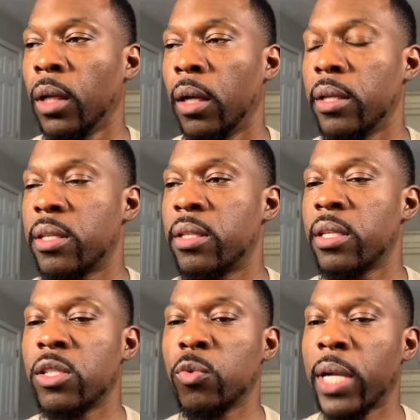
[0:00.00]
this
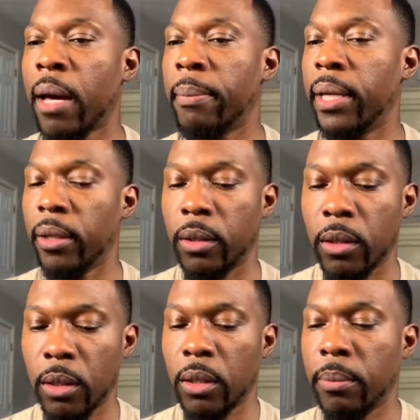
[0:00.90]
is what I meant.
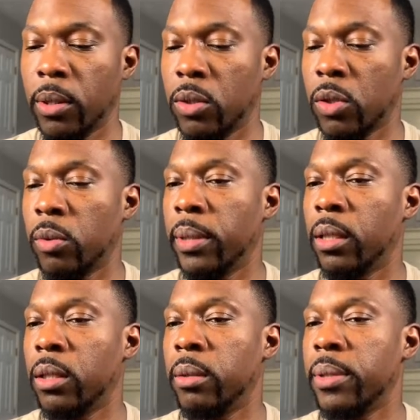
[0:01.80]
Let me zoom in a
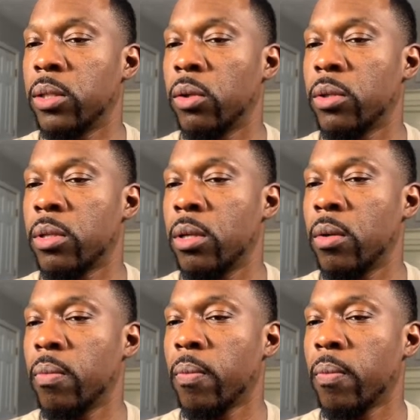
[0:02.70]
little bit so you can see it.